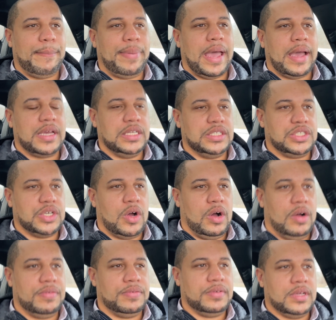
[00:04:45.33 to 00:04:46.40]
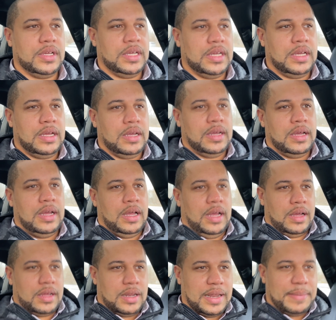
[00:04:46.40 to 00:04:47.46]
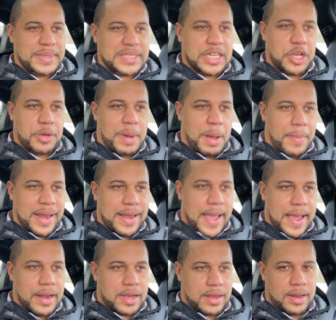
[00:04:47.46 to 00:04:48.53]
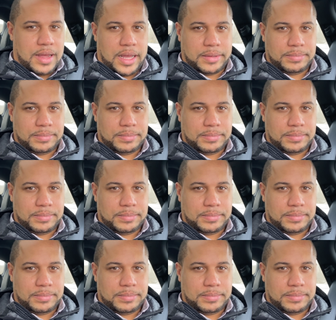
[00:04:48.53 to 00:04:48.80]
package off. Let me tell you about my 9 o'clock.